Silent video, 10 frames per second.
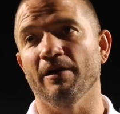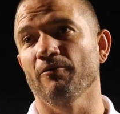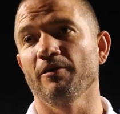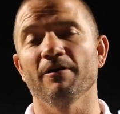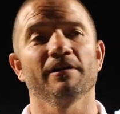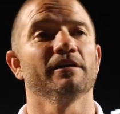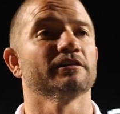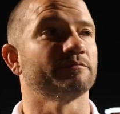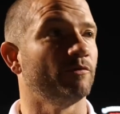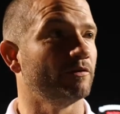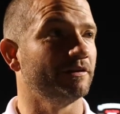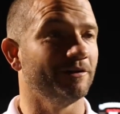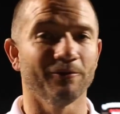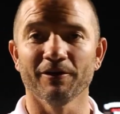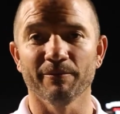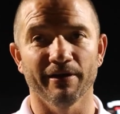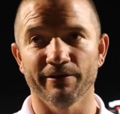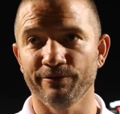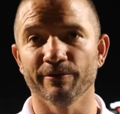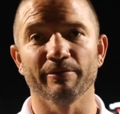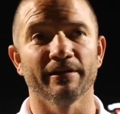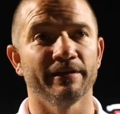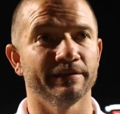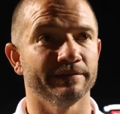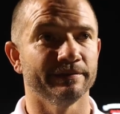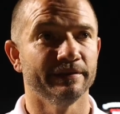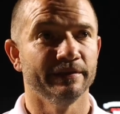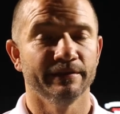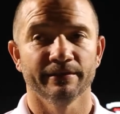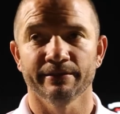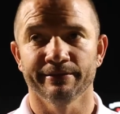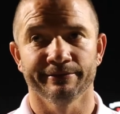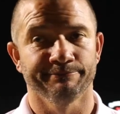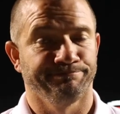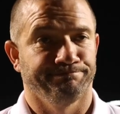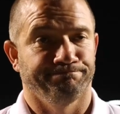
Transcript: I worry about us more than I worry about who we're playing. Um,